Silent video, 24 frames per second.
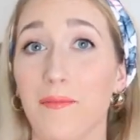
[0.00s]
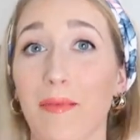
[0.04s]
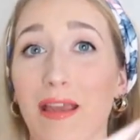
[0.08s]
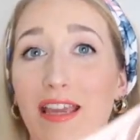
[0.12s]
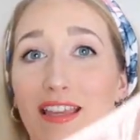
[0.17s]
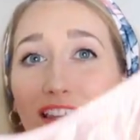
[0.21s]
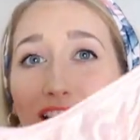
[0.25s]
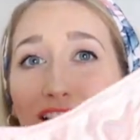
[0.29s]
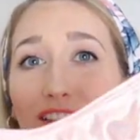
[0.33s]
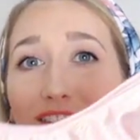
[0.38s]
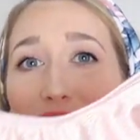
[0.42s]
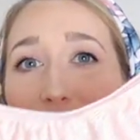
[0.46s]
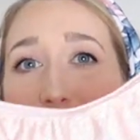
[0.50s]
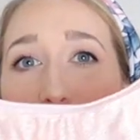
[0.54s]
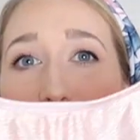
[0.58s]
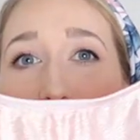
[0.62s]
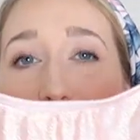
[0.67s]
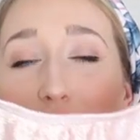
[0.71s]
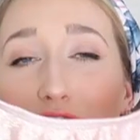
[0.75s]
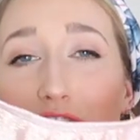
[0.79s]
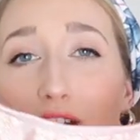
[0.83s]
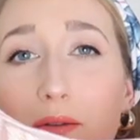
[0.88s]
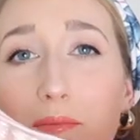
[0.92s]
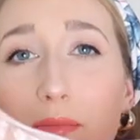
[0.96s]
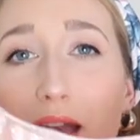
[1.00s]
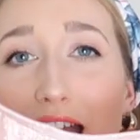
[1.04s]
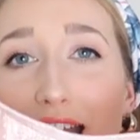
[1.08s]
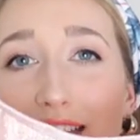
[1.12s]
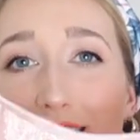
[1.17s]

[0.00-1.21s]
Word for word: bathing suit from